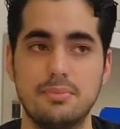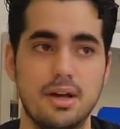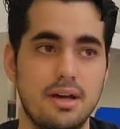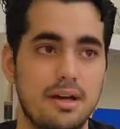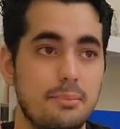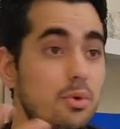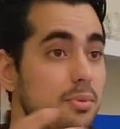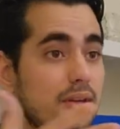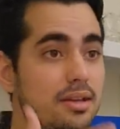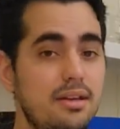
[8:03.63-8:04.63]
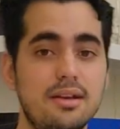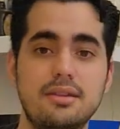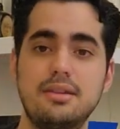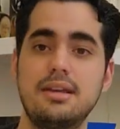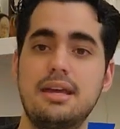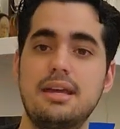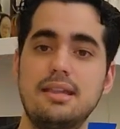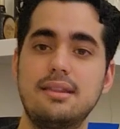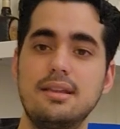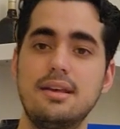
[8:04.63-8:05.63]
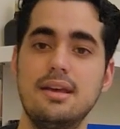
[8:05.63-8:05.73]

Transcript: uh, a movie and then